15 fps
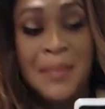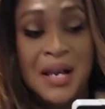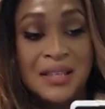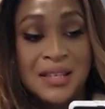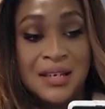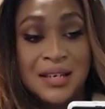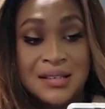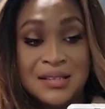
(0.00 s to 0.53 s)

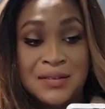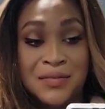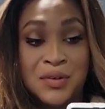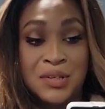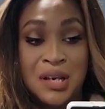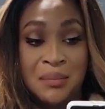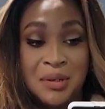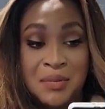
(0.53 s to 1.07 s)
My thing is, if
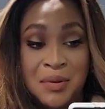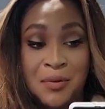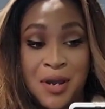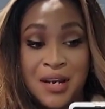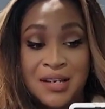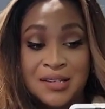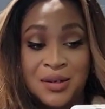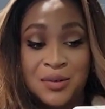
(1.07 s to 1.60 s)
you tell me to be
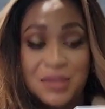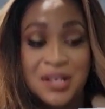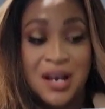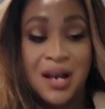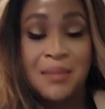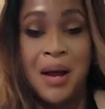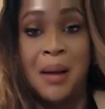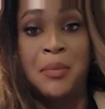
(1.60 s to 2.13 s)
ready a certain
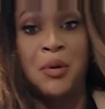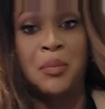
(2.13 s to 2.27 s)
time,